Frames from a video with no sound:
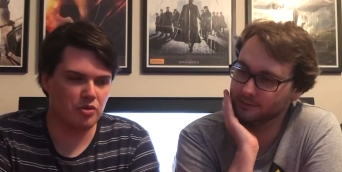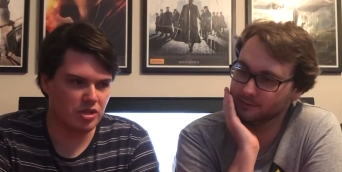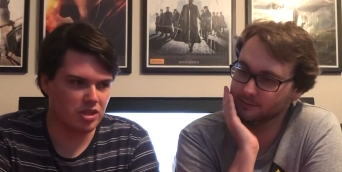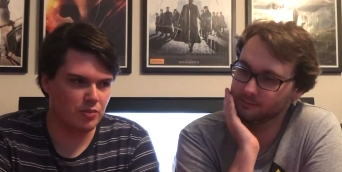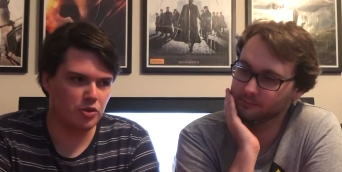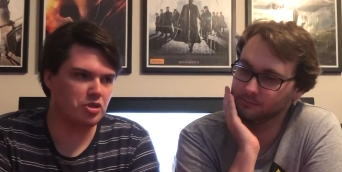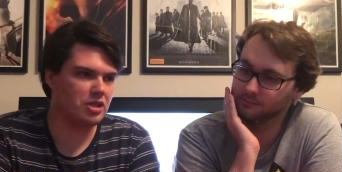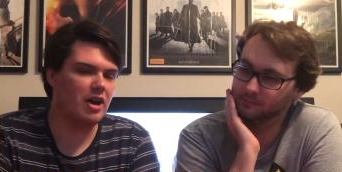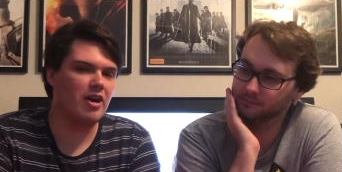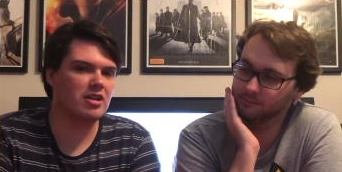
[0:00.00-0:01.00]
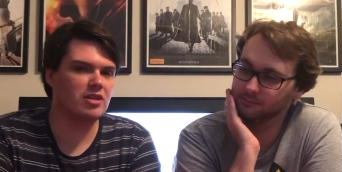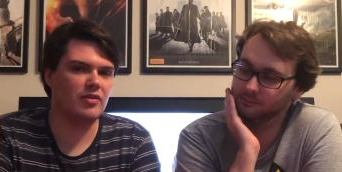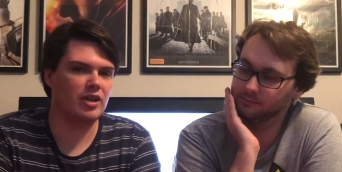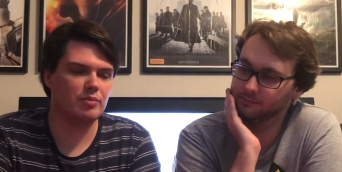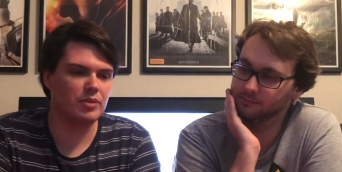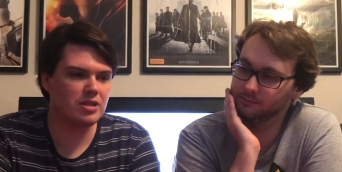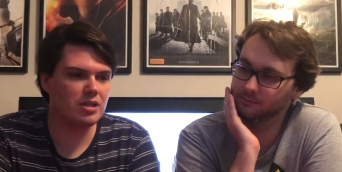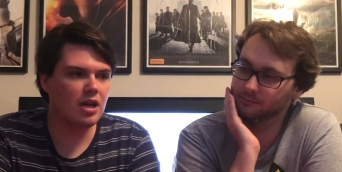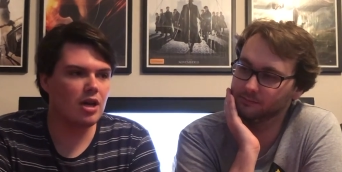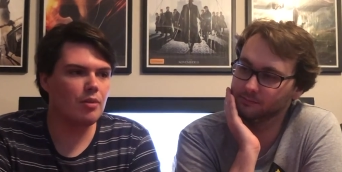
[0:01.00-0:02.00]
Speaker 1: there is some dodgy character development,
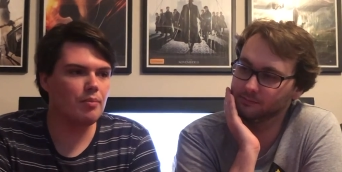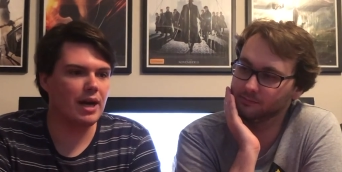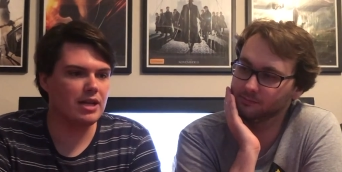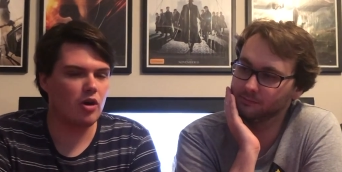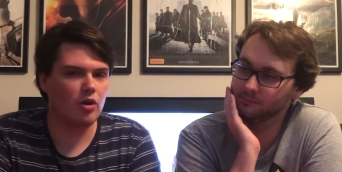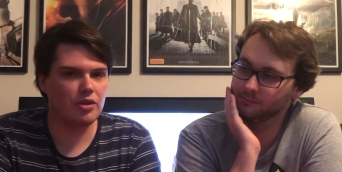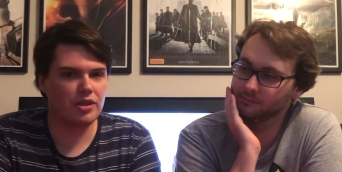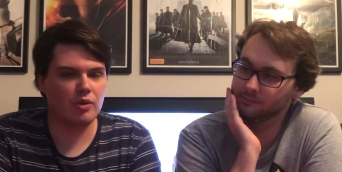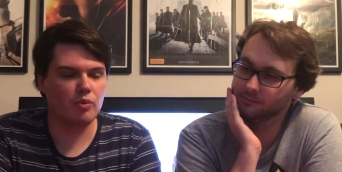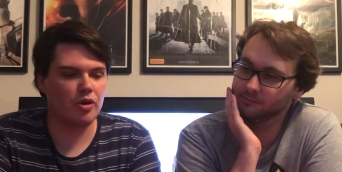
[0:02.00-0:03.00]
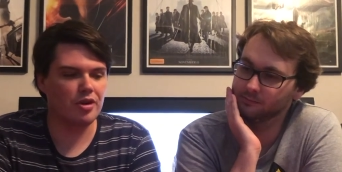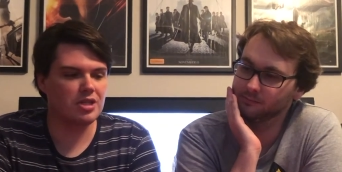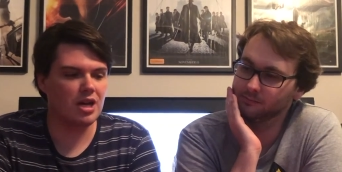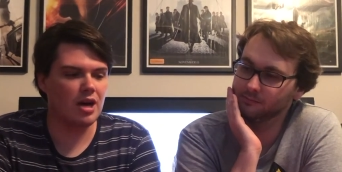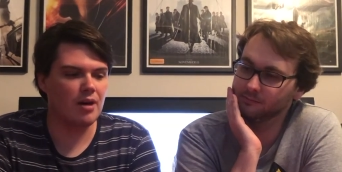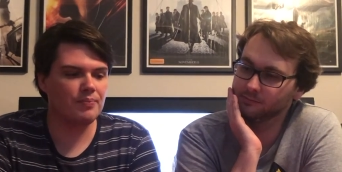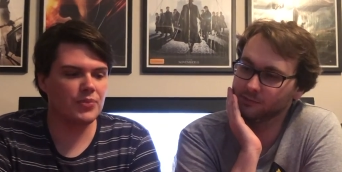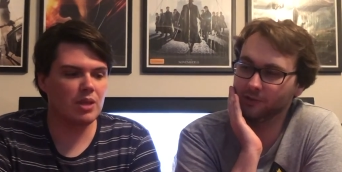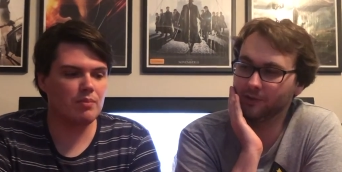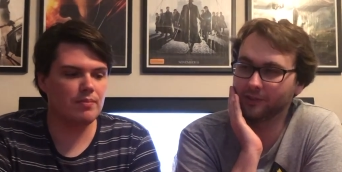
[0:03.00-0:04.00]
but as a whole, I think it
Speaker 2: worked. Um, of
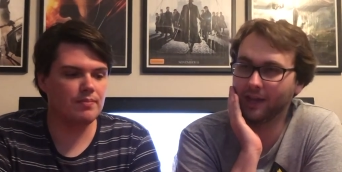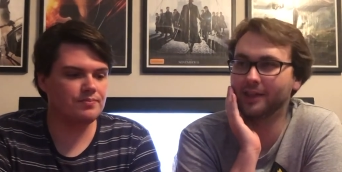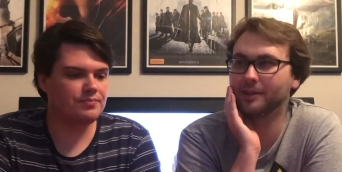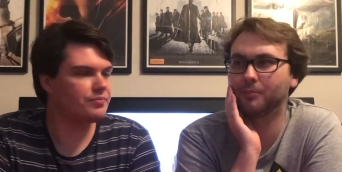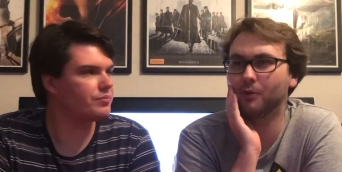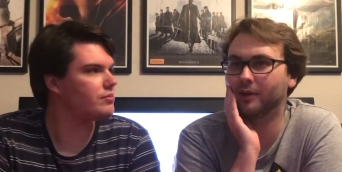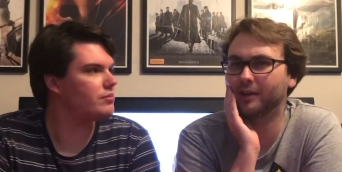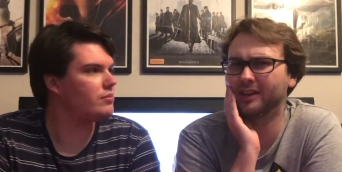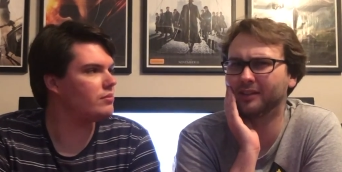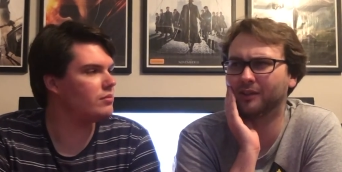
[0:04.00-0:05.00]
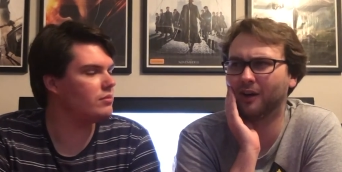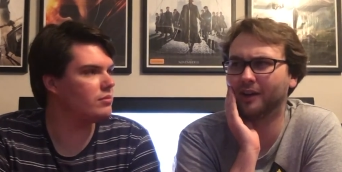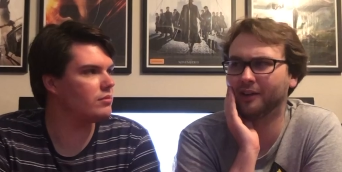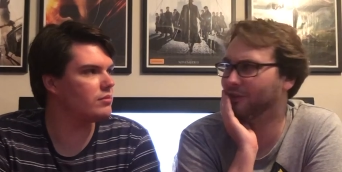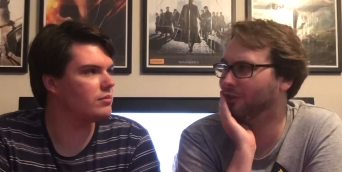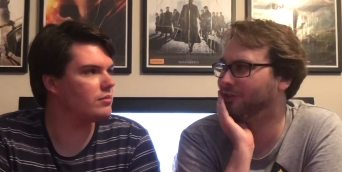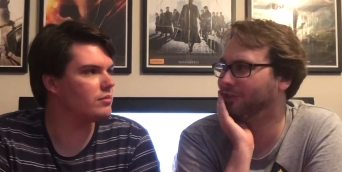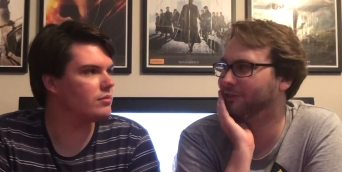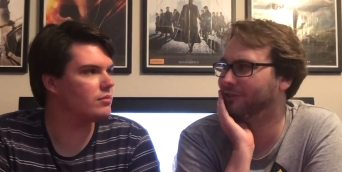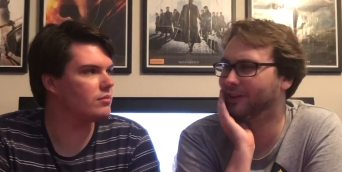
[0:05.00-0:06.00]
course, it is, and the book is kind of
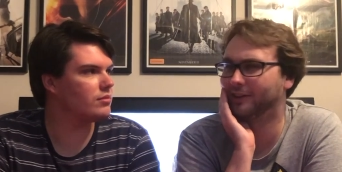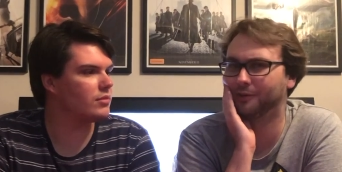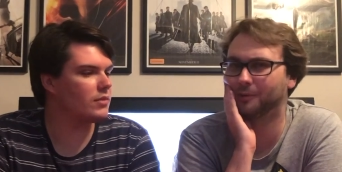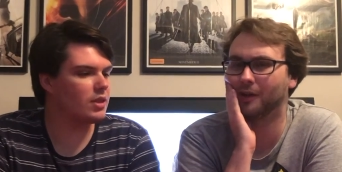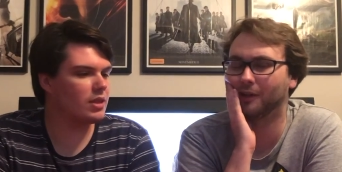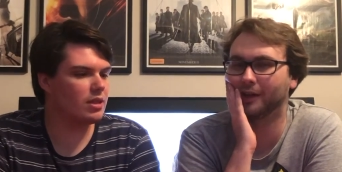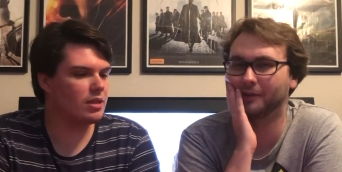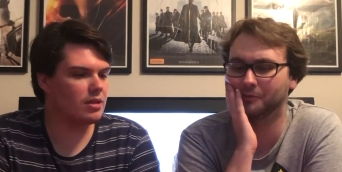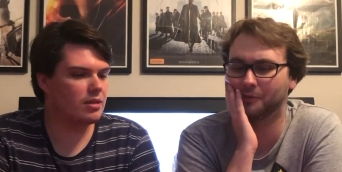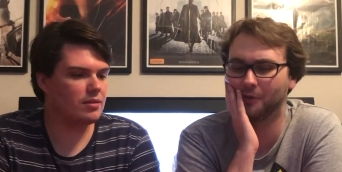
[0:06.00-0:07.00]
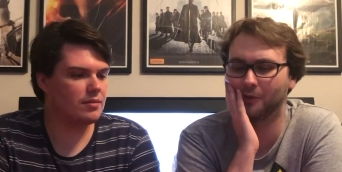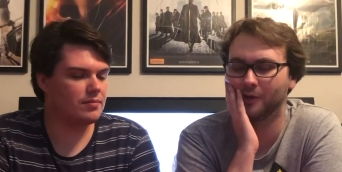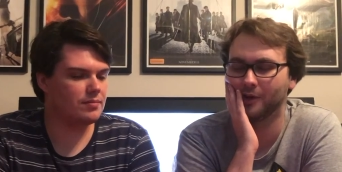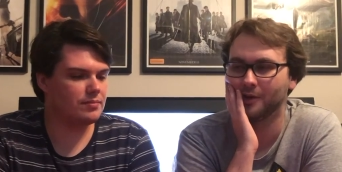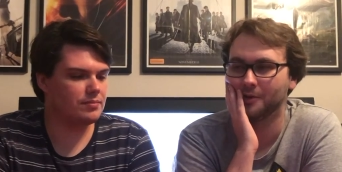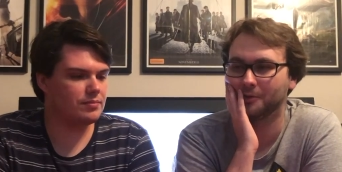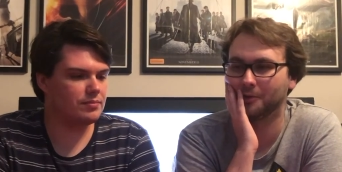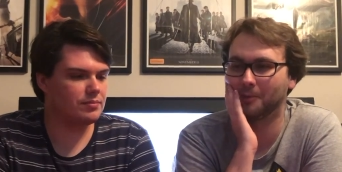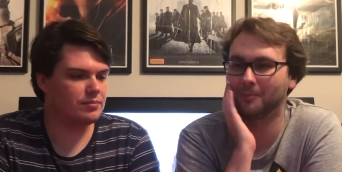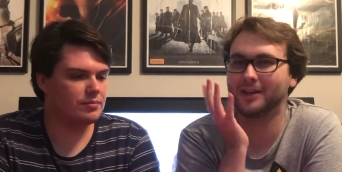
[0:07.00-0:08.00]
dodgily written as well. Like for
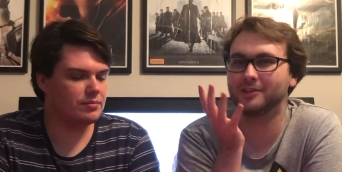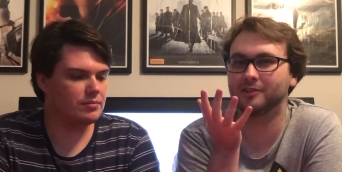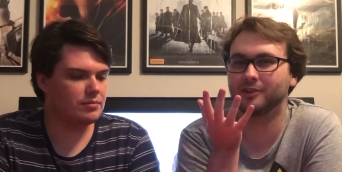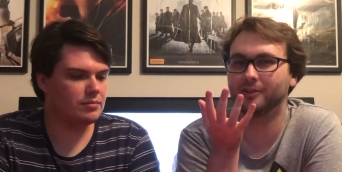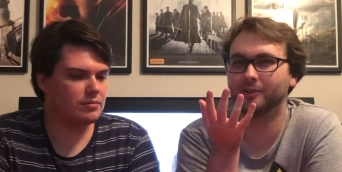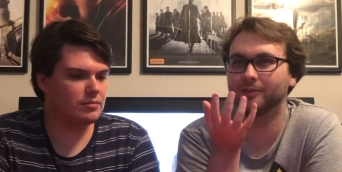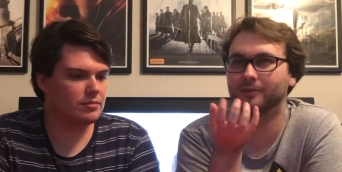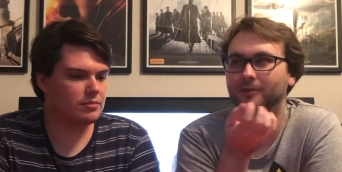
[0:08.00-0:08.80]
for a major,